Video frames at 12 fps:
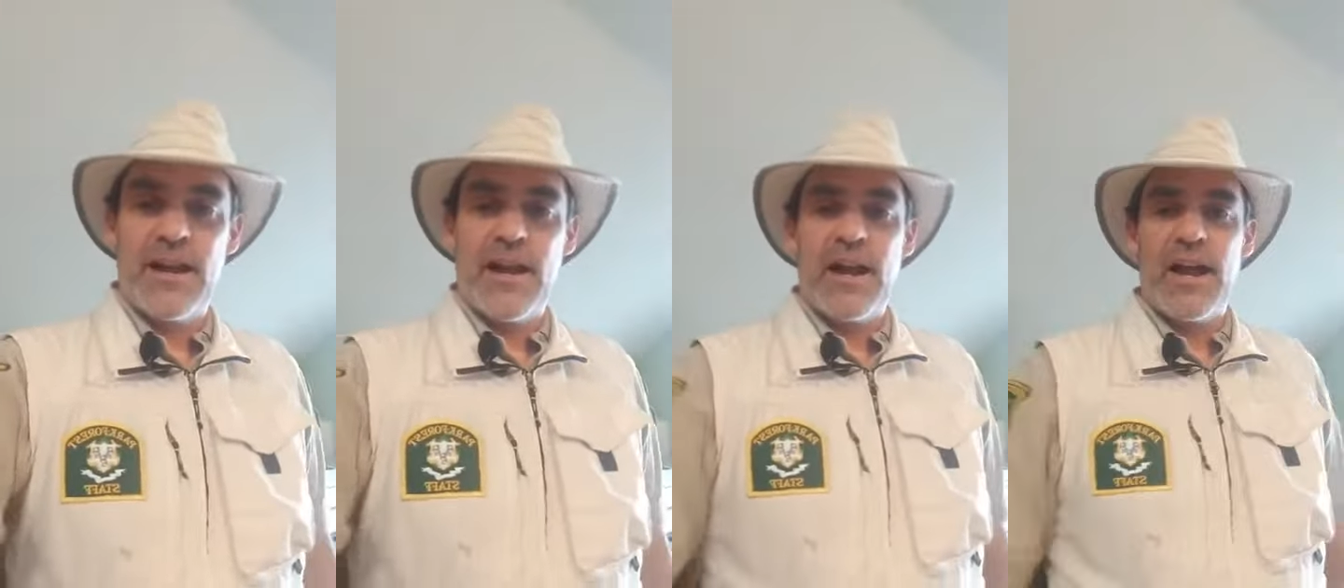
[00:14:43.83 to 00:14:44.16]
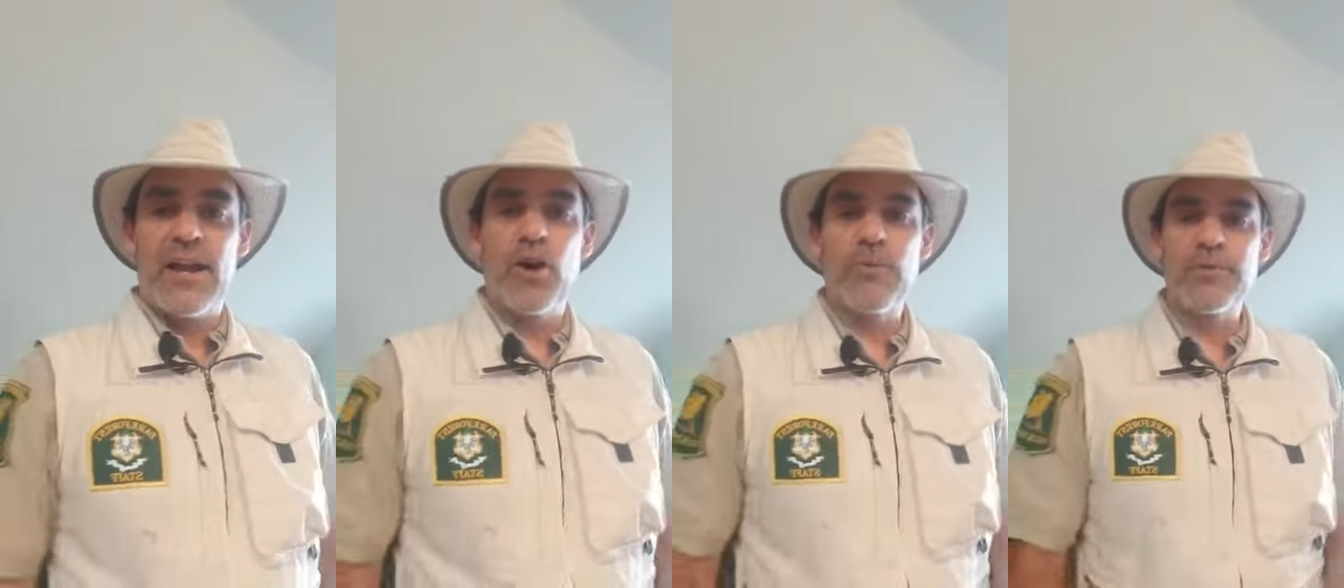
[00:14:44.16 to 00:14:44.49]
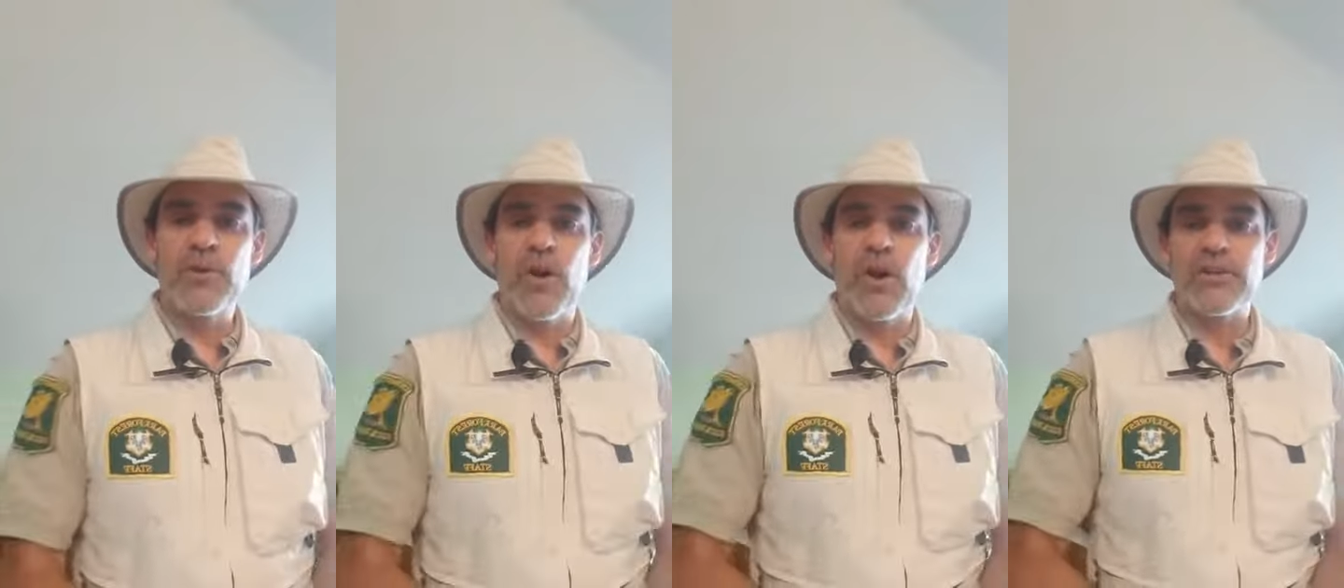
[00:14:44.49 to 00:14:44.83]
I hope
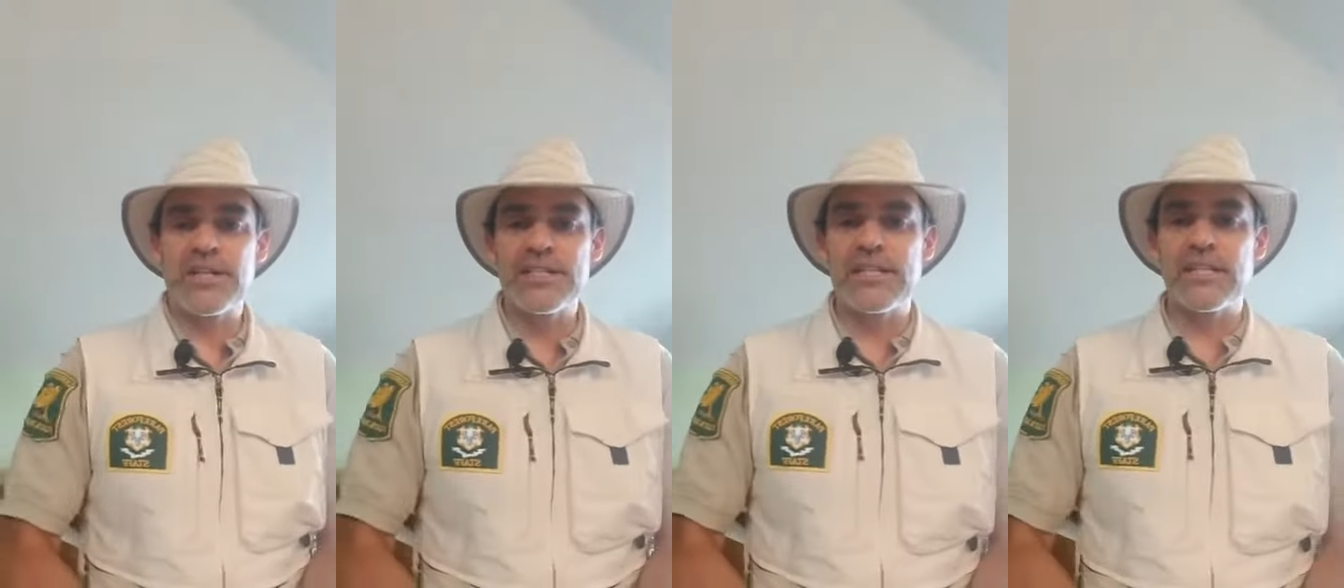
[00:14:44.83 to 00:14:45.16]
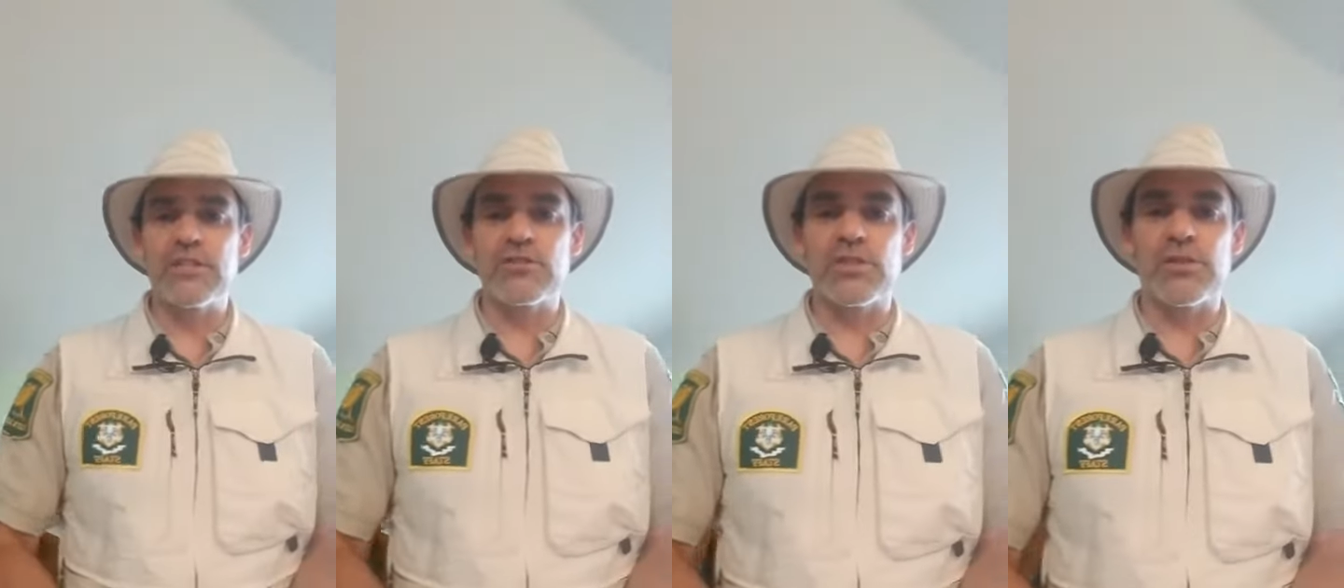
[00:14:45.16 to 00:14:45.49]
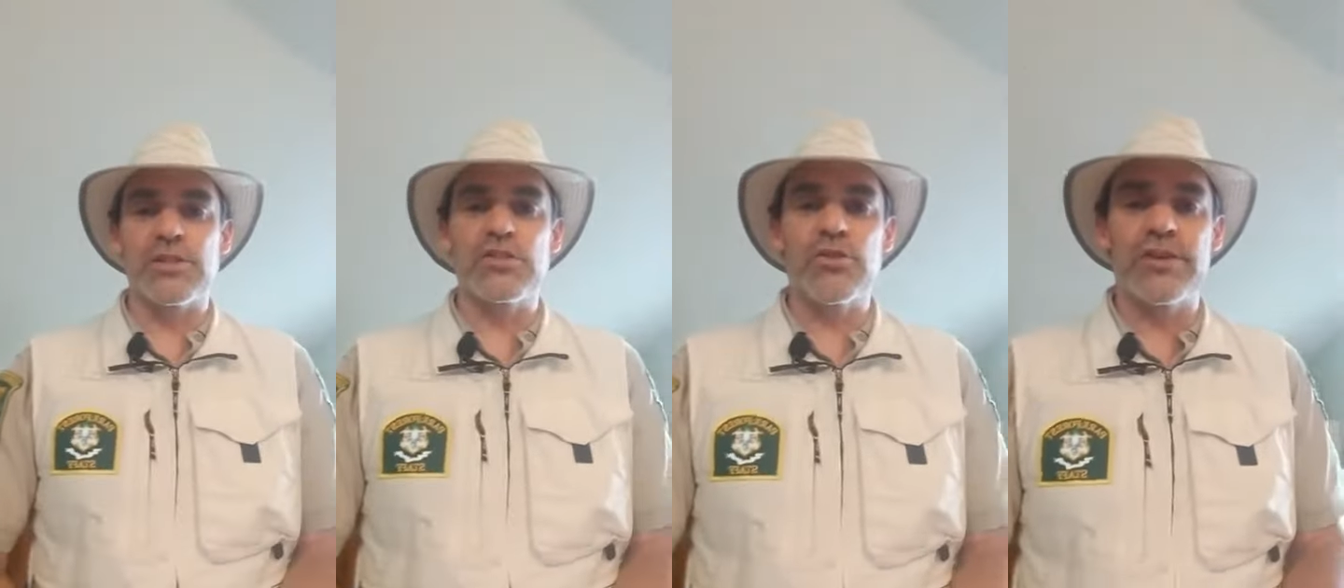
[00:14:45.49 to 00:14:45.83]
you all continue to
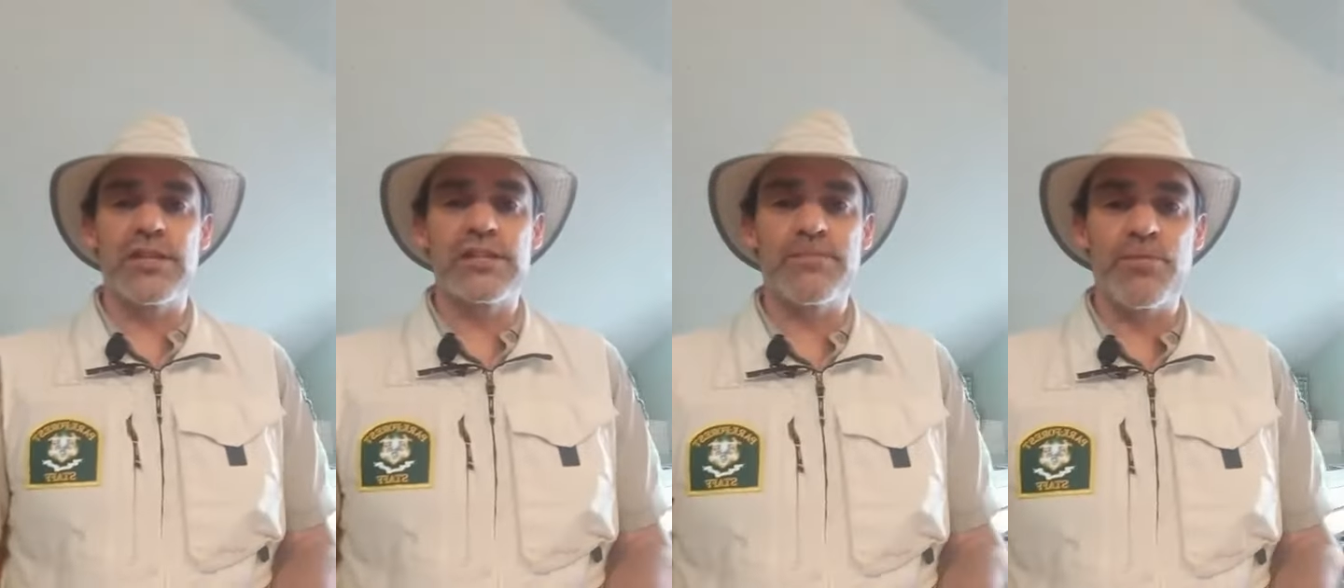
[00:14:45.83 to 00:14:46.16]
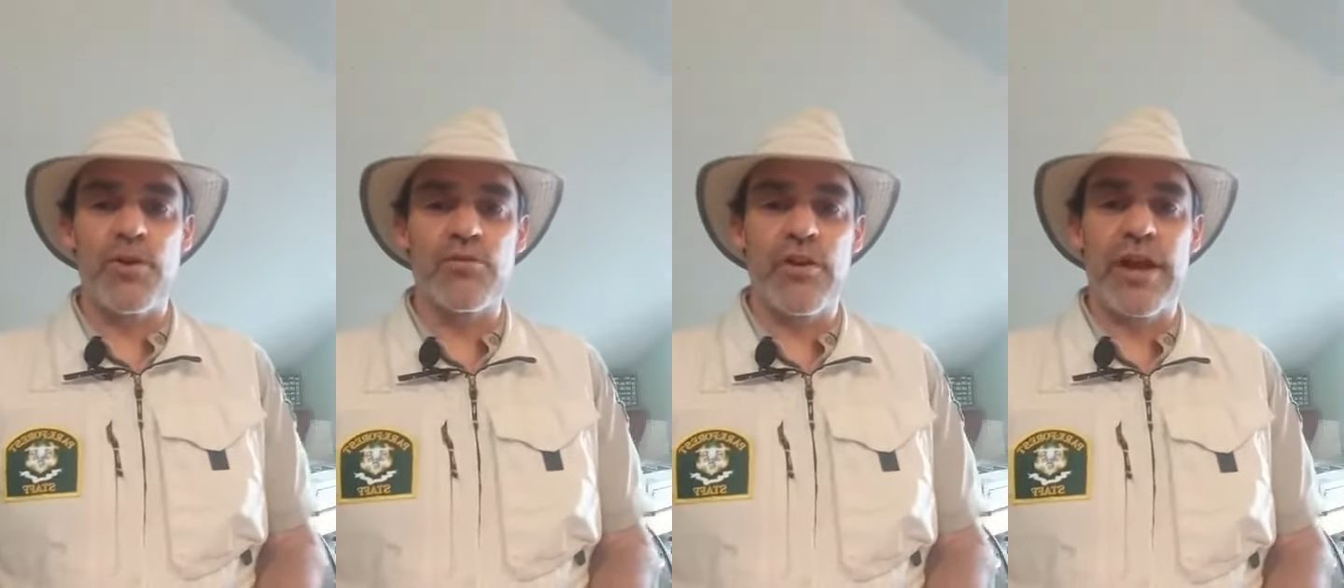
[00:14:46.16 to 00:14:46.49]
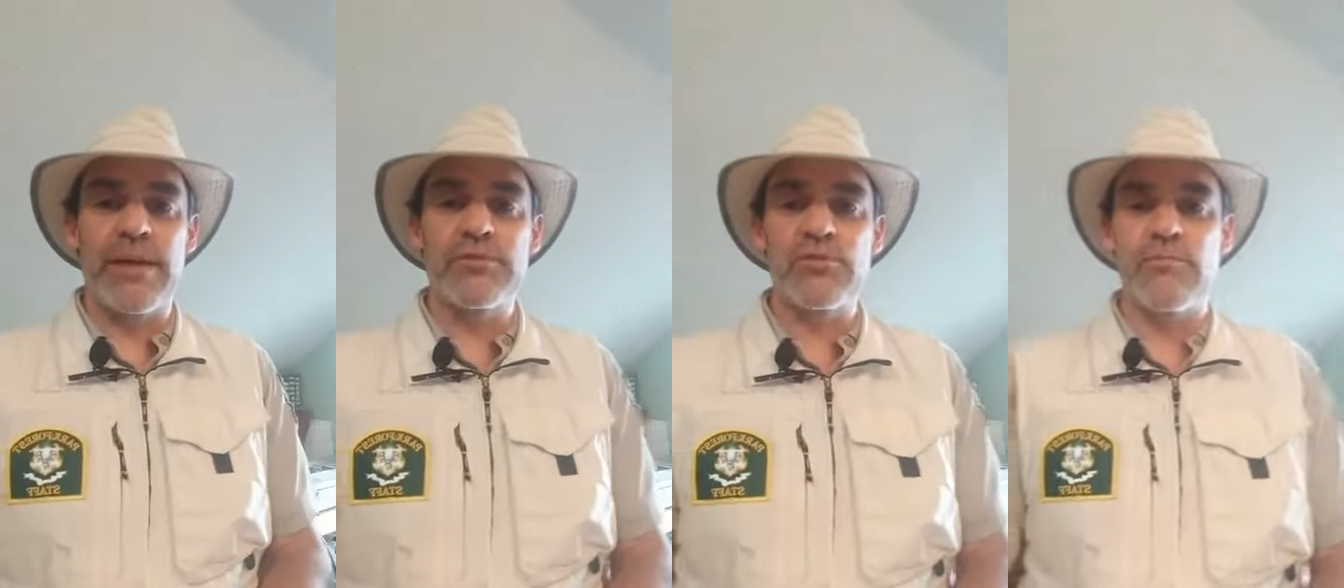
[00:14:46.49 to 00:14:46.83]
enjoy these programs.